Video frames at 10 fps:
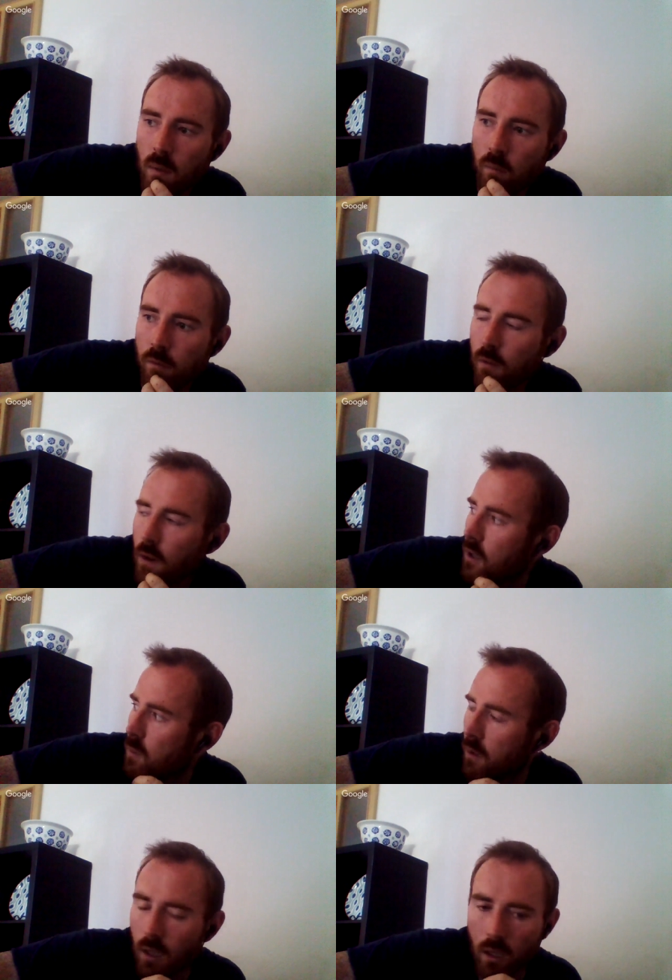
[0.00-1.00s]
French where
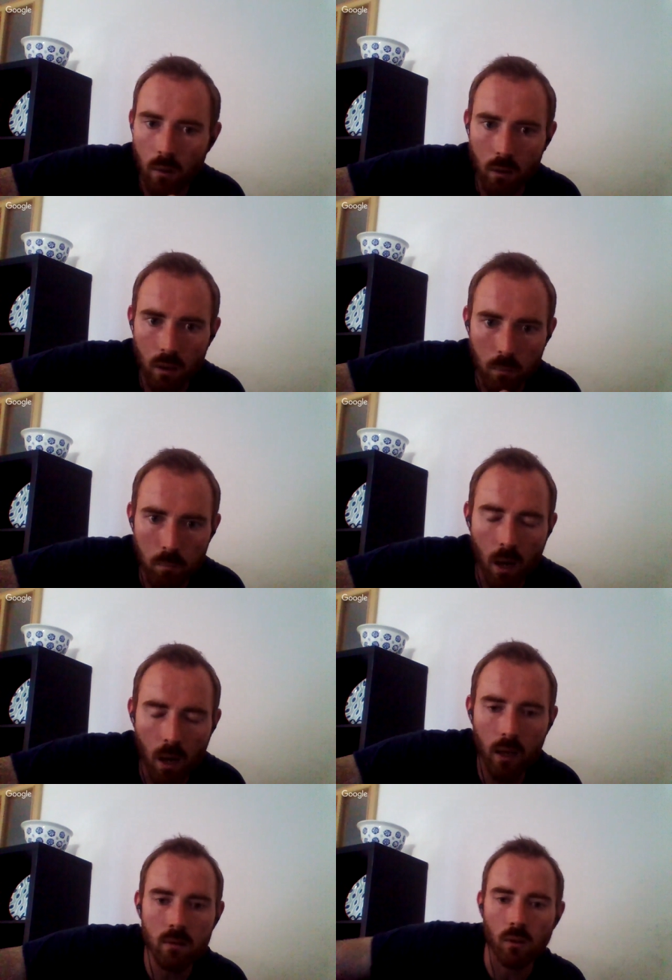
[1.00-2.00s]
they they bind,
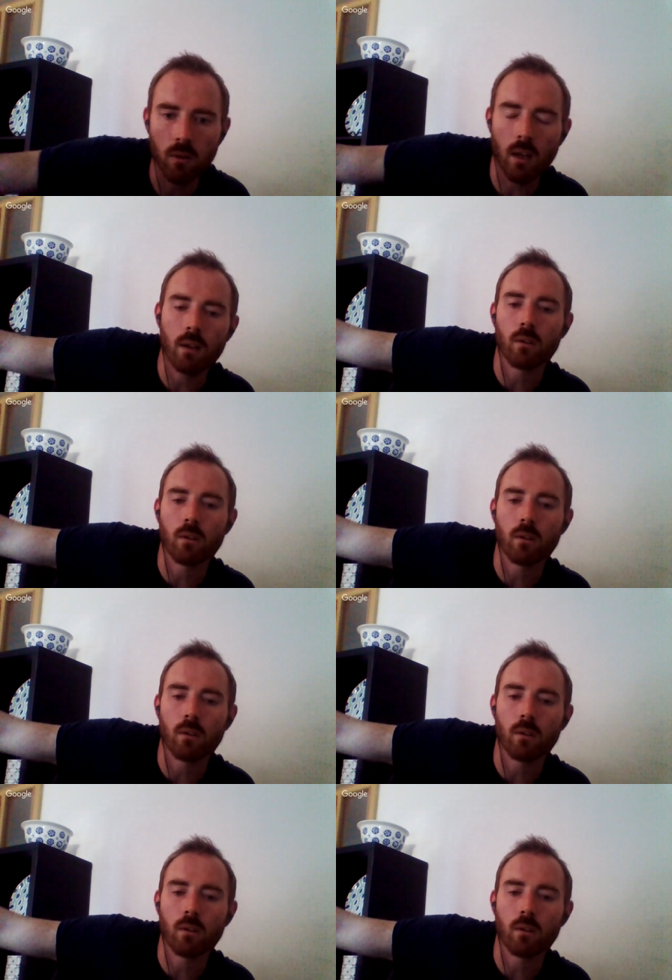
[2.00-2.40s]
so they'd have their right